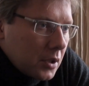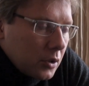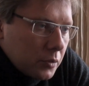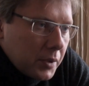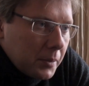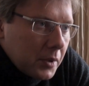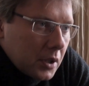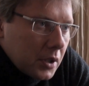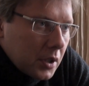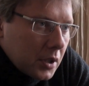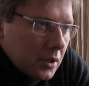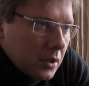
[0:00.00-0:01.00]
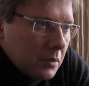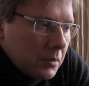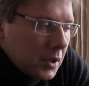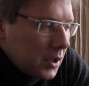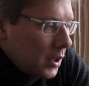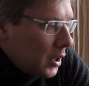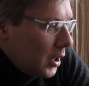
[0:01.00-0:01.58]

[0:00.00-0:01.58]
told publicly, cannot be